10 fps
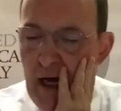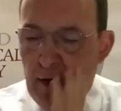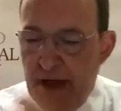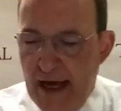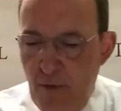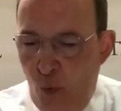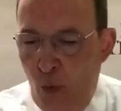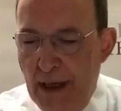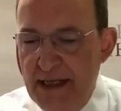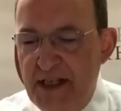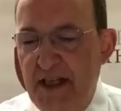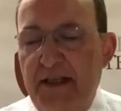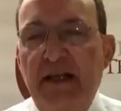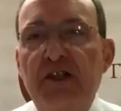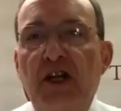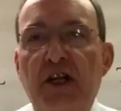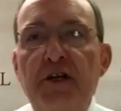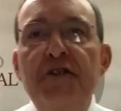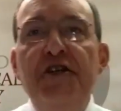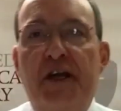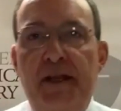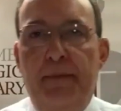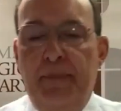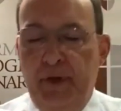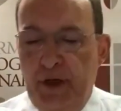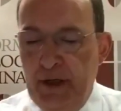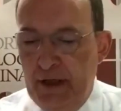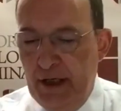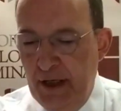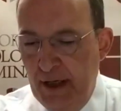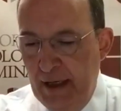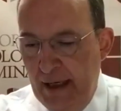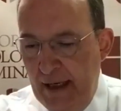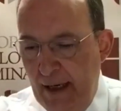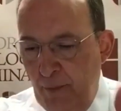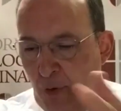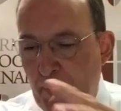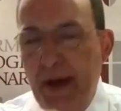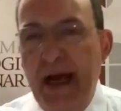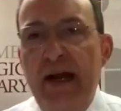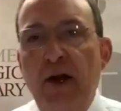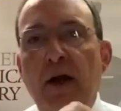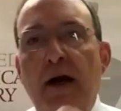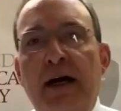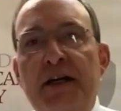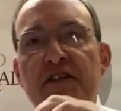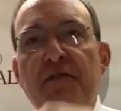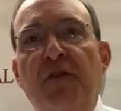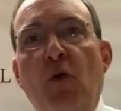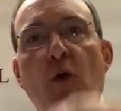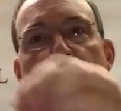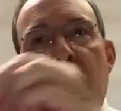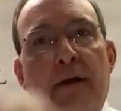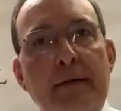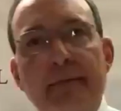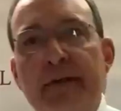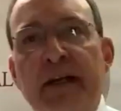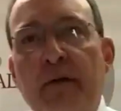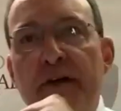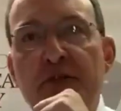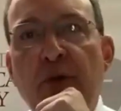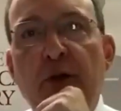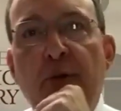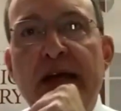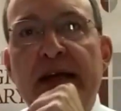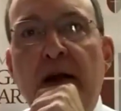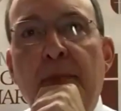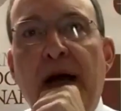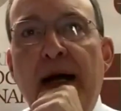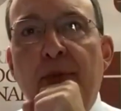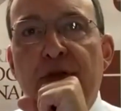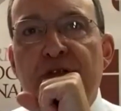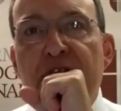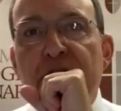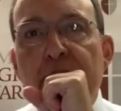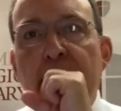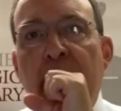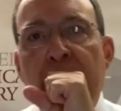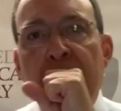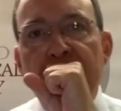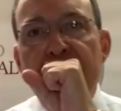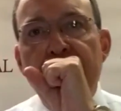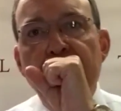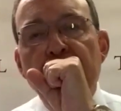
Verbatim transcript: Okay, what is the conclusion of the book? Prepare us for you know as we're reading our Bibles, Miles.